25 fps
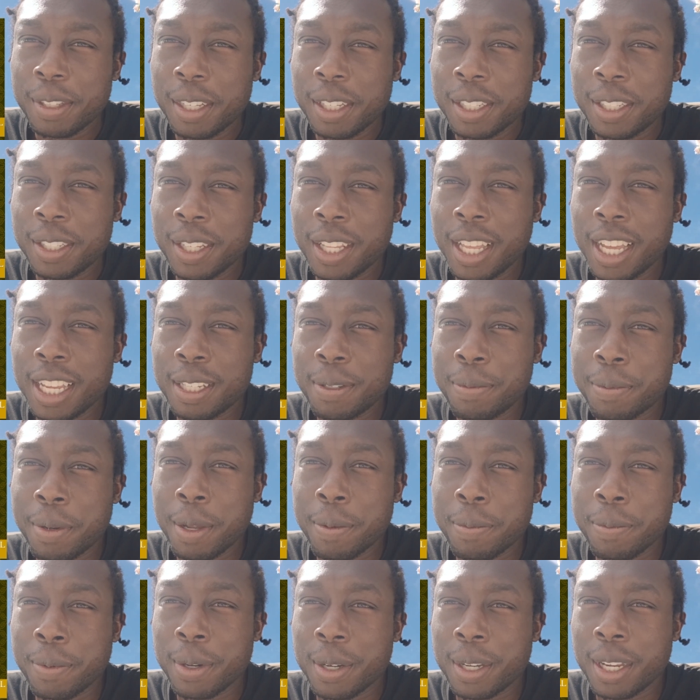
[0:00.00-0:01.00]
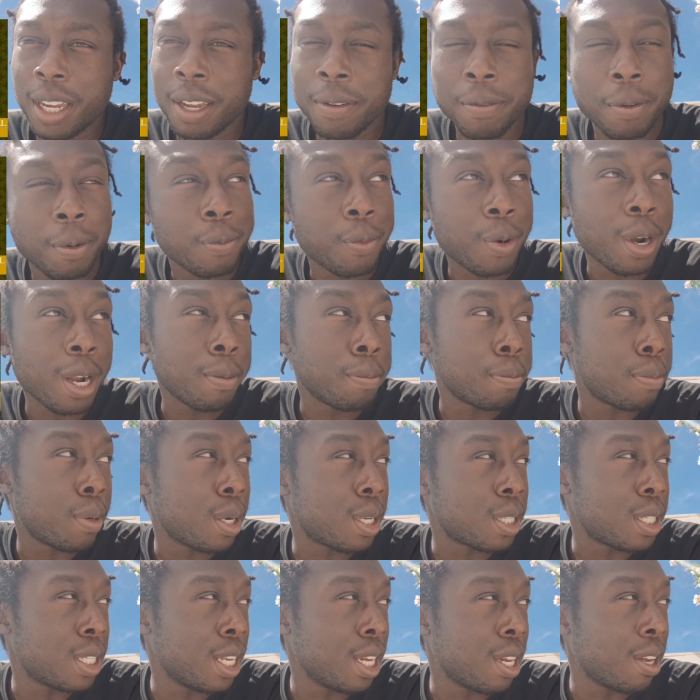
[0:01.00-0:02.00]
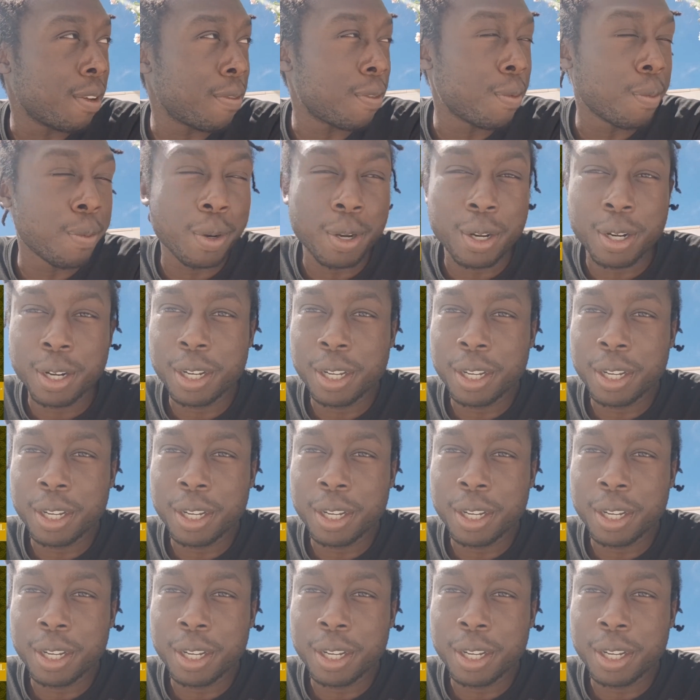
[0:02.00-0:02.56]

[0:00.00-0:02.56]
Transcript: So that's my book. I'm writing books now, if you want to